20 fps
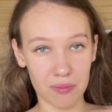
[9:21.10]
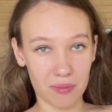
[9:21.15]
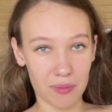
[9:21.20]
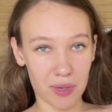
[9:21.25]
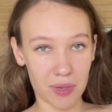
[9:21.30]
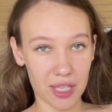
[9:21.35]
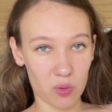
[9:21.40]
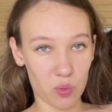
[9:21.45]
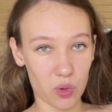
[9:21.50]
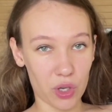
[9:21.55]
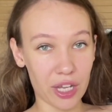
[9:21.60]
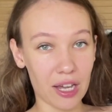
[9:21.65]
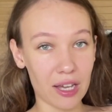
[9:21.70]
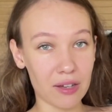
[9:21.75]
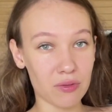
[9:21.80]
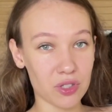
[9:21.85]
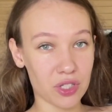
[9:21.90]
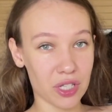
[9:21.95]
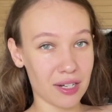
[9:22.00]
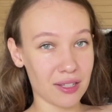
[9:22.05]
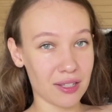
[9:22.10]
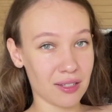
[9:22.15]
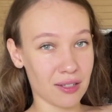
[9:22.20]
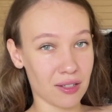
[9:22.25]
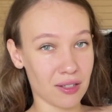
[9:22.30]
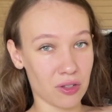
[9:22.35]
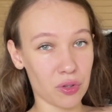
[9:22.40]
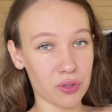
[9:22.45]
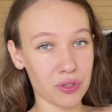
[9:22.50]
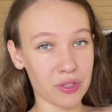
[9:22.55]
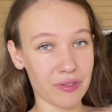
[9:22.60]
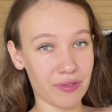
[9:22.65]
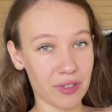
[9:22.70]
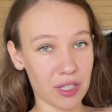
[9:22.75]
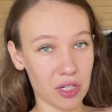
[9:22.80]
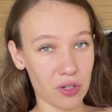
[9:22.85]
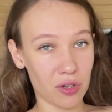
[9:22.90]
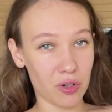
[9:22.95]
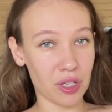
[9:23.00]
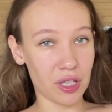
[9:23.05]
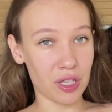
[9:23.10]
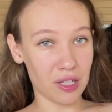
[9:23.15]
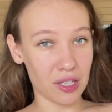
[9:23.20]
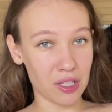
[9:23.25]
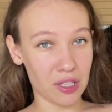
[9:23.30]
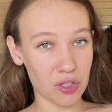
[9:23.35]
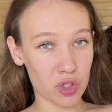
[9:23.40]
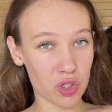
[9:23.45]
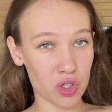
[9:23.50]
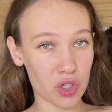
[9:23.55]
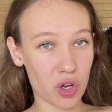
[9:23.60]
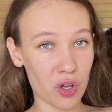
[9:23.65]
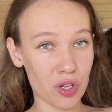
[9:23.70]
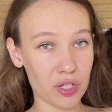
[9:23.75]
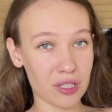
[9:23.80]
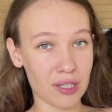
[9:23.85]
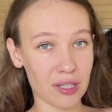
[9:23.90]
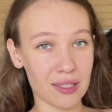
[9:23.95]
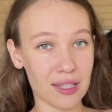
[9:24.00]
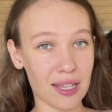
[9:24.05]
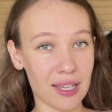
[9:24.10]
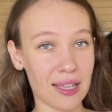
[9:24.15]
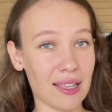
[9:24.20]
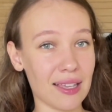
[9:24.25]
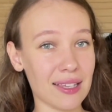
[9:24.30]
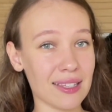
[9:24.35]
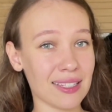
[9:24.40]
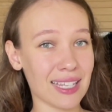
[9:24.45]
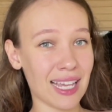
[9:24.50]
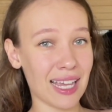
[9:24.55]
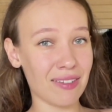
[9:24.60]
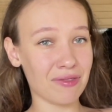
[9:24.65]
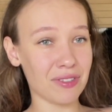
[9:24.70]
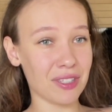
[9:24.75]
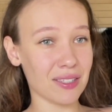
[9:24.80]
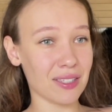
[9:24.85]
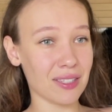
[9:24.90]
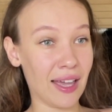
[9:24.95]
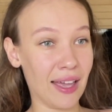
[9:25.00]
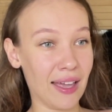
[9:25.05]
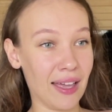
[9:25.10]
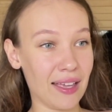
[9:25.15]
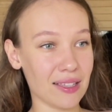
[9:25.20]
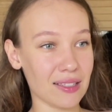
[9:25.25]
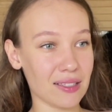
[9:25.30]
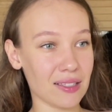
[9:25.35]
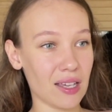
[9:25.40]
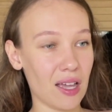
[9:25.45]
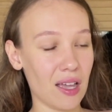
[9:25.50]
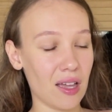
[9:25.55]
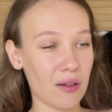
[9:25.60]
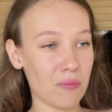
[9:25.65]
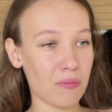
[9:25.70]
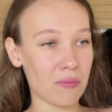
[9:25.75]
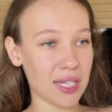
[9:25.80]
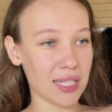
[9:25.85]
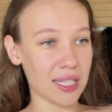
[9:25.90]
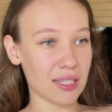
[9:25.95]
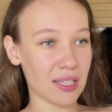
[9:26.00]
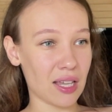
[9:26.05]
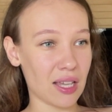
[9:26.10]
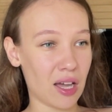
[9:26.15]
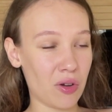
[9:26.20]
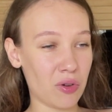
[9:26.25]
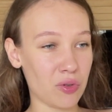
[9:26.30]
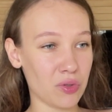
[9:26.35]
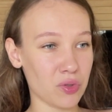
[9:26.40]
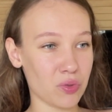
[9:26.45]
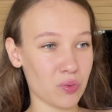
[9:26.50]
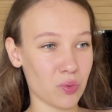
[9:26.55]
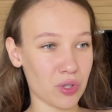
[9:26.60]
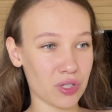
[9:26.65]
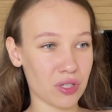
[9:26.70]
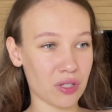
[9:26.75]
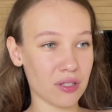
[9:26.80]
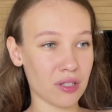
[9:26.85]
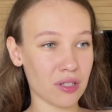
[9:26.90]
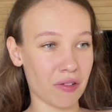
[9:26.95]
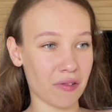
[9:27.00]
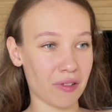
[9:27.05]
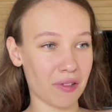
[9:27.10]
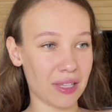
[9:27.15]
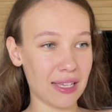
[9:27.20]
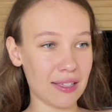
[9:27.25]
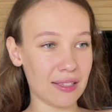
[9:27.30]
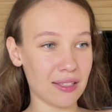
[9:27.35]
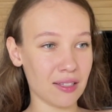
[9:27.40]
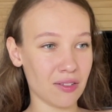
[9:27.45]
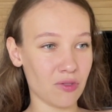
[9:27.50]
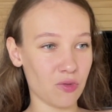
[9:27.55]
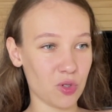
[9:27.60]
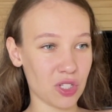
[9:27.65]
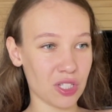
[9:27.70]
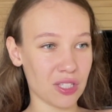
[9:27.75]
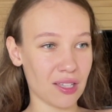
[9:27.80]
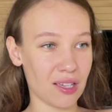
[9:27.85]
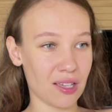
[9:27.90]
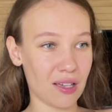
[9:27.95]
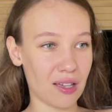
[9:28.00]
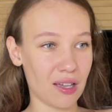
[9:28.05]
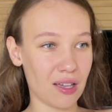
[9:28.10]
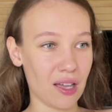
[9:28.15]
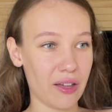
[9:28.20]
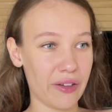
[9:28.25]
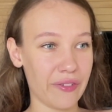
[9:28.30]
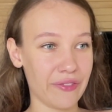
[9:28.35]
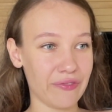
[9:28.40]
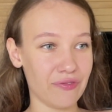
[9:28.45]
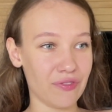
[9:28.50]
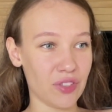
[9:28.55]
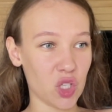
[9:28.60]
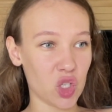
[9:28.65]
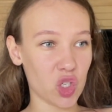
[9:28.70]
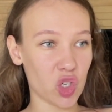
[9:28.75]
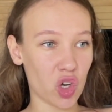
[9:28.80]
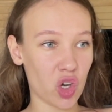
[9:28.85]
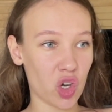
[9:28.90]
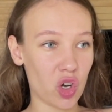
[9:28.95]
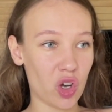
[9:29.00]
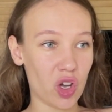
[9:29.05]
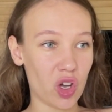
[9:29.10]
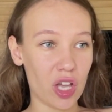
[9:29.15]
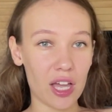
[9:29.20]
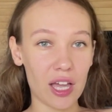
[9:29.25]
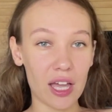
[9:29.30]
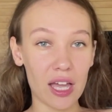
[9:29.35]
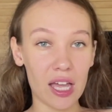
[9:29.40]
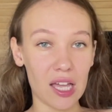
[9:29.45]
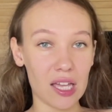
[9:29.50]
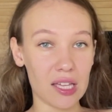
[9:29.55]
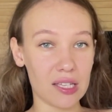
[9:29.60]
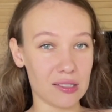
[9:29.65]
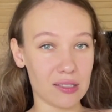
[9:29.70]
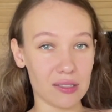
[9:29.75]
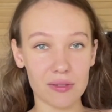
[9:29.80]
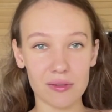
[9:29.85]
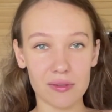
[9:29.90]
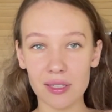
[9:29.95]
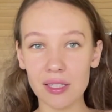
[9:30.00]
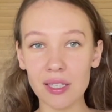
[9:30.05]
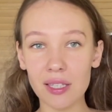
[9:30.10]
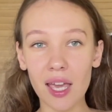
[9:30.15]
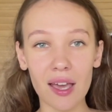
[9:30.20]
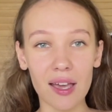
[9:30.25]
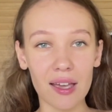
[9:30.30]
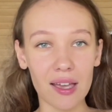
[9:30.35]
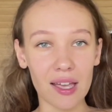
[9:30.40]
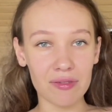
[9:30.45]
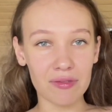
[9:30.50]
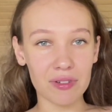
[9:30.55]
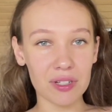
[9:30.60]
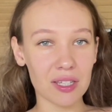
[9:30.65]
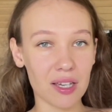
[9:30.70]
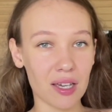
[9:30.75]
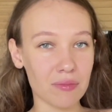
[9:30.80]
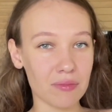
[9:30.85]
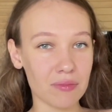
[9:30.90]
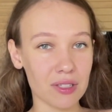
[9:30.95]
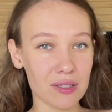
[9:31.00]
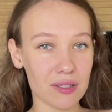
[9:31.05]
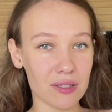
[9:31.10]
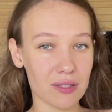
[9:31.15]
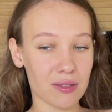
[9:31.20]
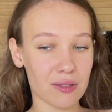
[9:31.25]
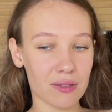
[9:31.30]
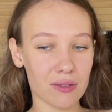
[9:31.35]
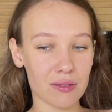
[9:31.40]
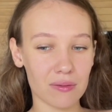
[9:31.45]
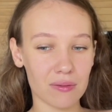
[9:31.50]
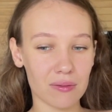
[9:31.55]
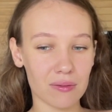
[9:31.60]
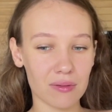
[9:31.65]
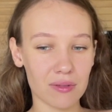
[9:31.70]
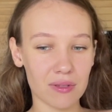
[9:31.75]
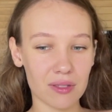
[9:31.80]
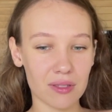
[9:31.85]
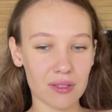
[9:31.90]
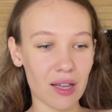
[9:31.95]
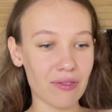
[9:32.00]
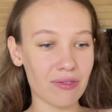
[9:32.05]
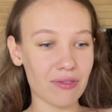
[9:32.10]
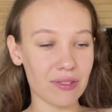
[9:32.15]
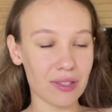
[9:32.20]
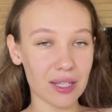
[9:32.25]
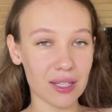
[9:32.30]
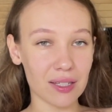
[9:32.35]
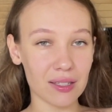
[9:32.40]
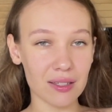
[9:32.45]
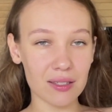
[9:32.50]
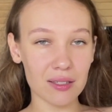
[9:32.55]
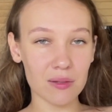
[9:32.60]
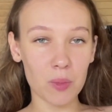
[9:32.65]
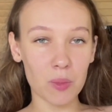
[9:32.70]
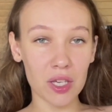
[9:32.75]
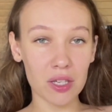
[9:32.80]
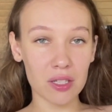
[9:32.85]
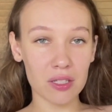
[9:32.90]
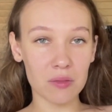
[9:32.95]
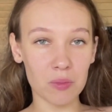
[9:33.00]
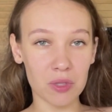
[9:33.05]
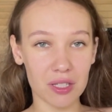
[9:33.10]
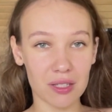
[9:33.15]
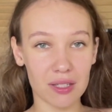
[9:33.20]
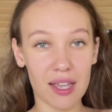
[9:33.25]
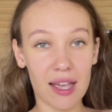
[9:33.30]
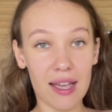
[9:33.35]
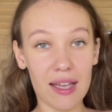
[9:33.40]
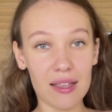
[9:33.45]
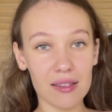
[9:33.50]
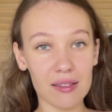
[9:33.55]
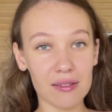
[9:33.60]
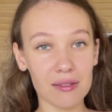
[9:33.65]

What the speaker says: by the way, I was editing a long video in InShot and then I saved it and my sound was not correlating with the video. And yeah, every time this stuff like this makes me sad,